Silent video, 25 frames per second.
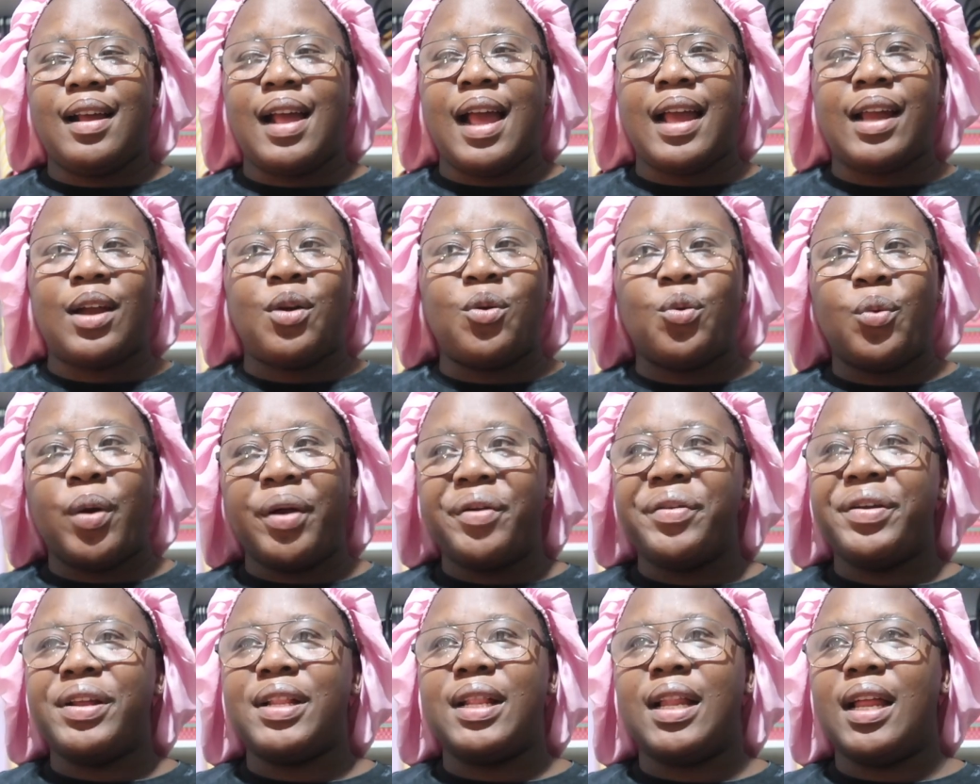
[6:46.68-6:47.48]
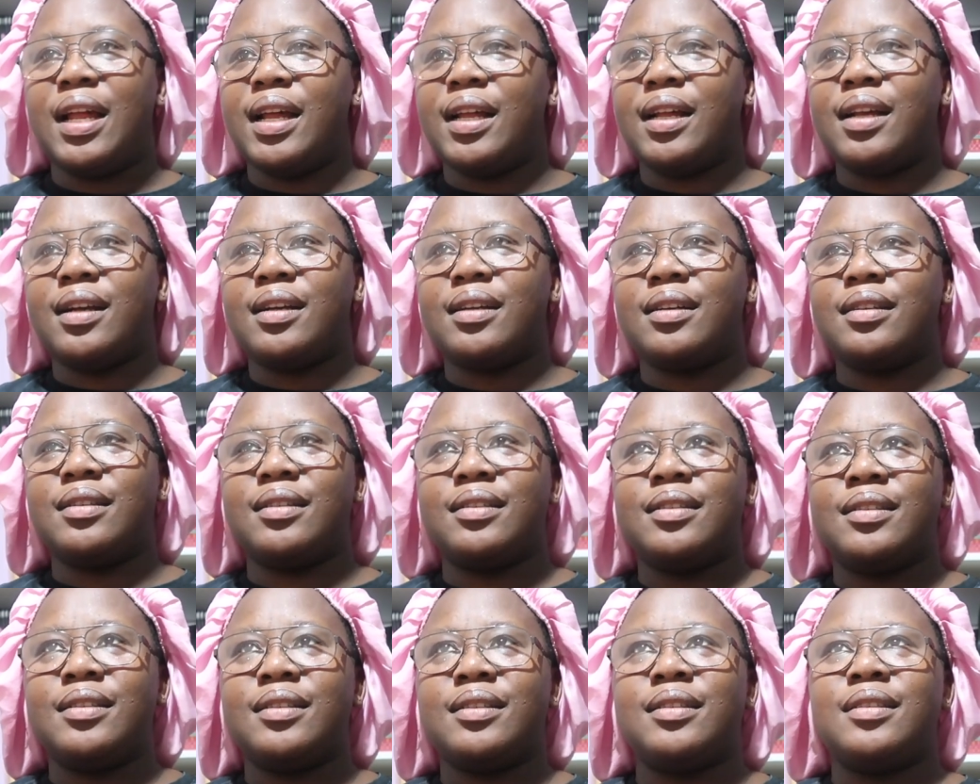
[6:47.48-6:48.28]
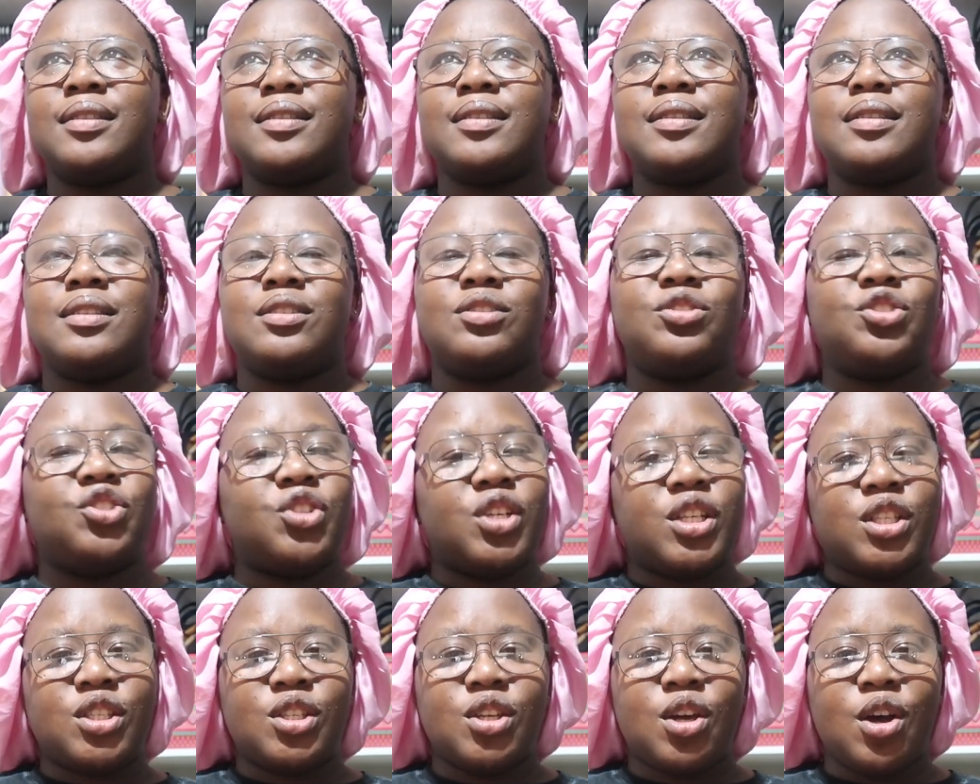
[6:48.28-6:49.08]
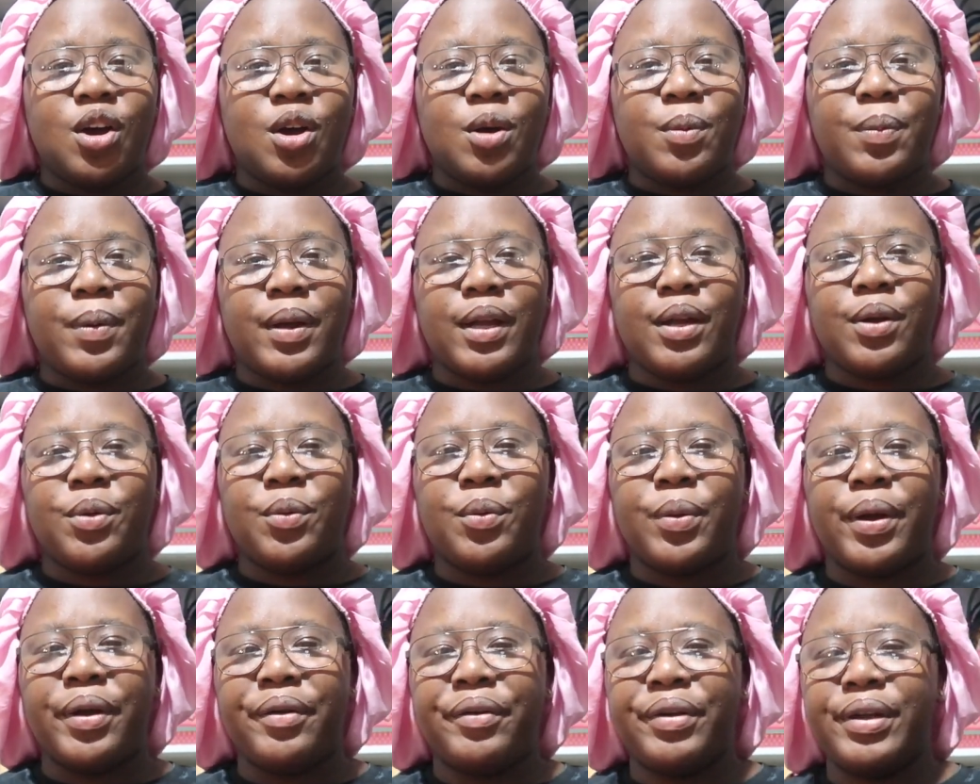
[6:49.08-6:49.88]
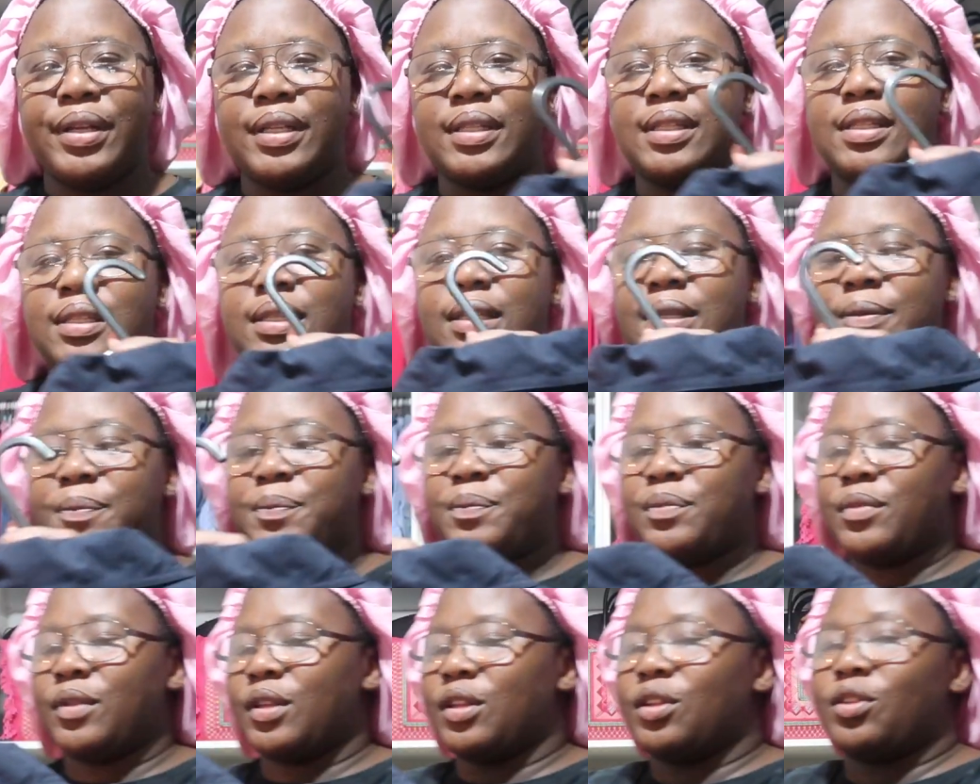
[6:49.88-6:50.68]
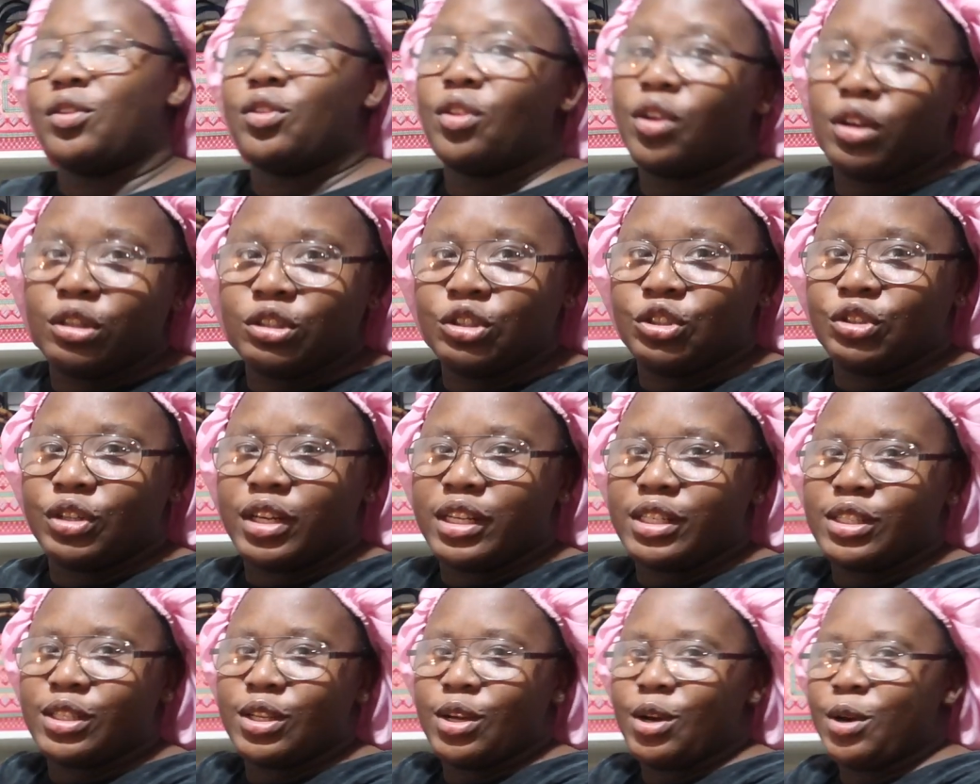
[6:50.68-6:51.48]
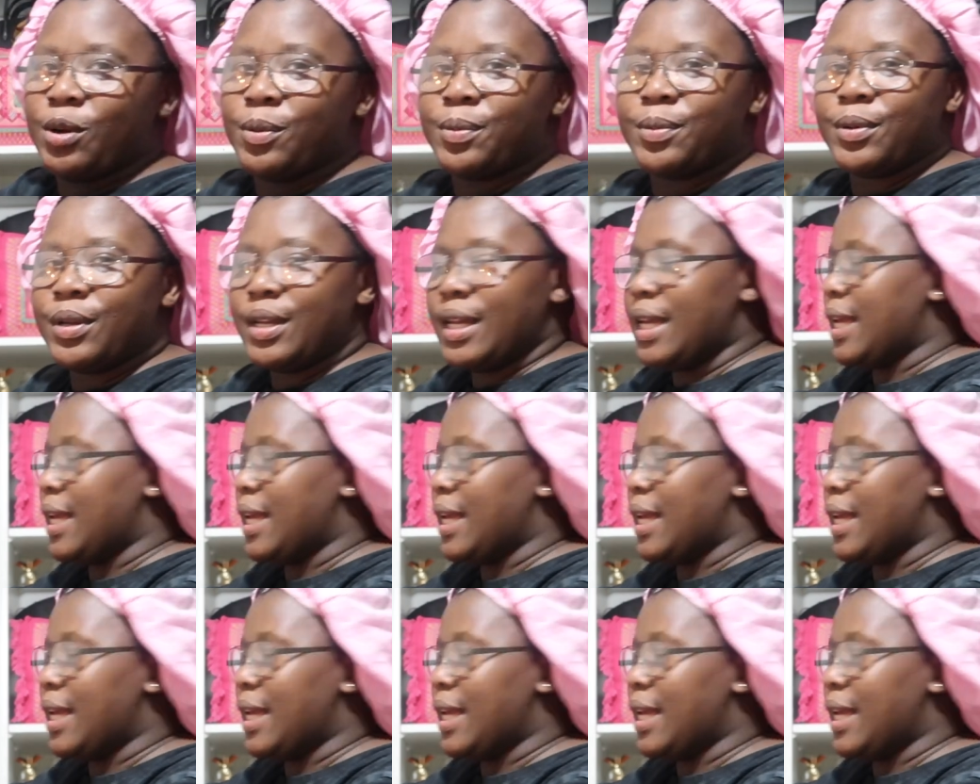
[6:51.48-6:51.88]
I can wear it like dress up, I can wear it not dress up,